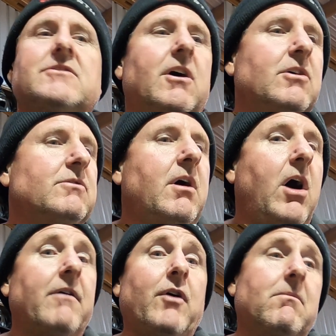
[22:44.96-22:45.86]

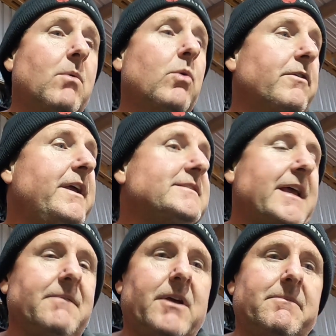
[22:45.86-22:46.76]
So I've got more of these,
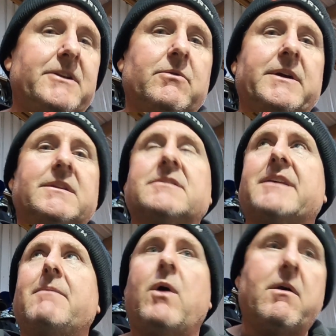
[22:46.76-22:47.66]
and I'm going to be doing it the
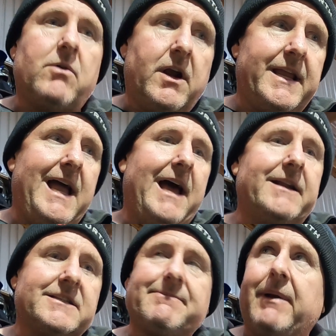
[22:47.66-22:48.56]
same way, where I cut
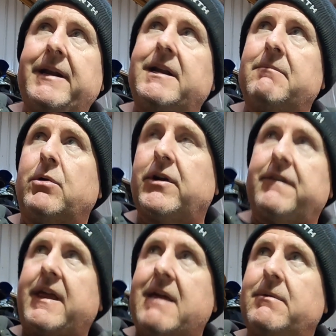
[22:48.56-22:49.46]
it, split it, and put it in
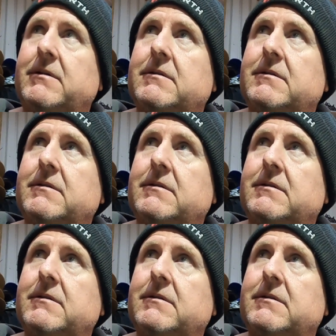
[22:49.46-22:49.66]
the cabin.